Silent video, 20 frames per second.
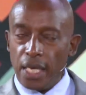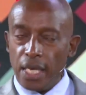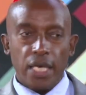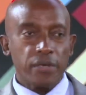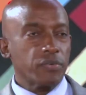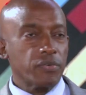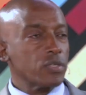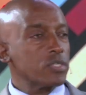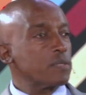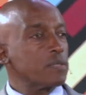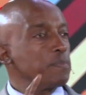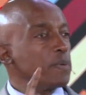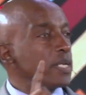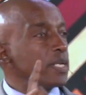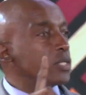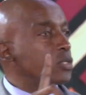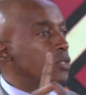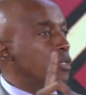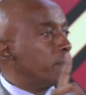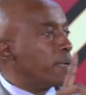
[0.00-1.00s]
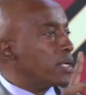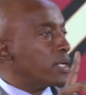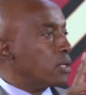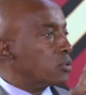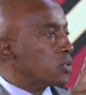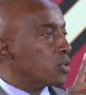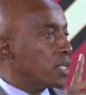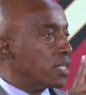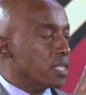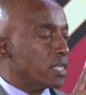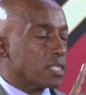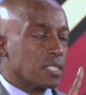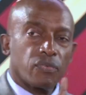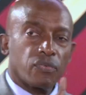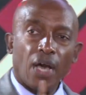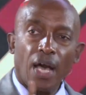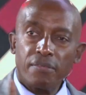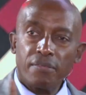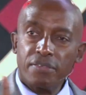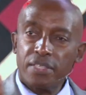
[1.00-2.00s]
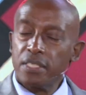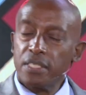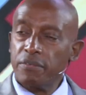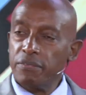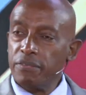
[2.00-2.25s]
If you're spiritual but not religious, if you have such a